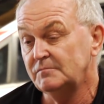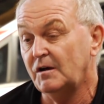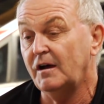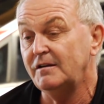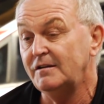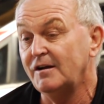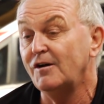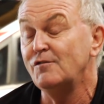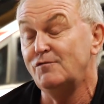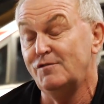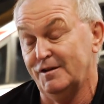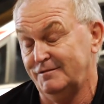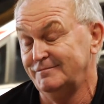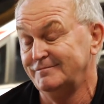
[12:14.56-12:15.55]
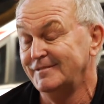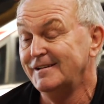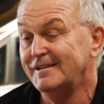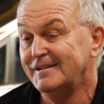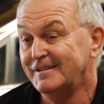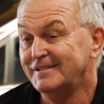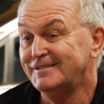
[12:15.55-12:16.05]
that
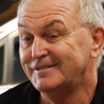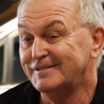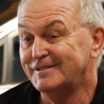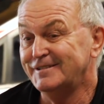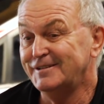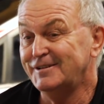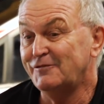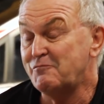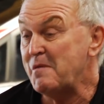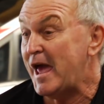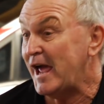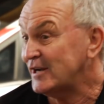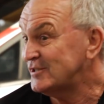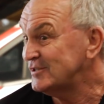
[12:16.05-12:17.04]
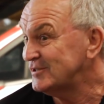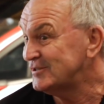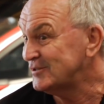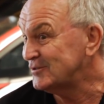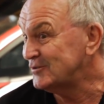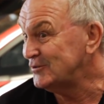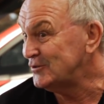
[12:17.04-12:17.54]
if Max is
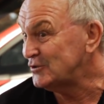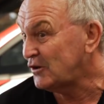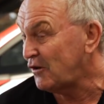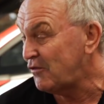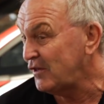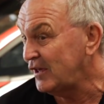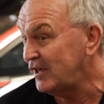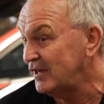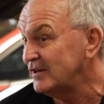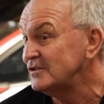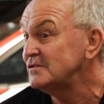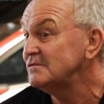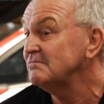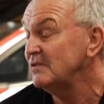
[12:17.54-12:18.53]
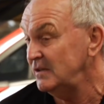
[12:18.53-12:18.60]
as good as I think he is,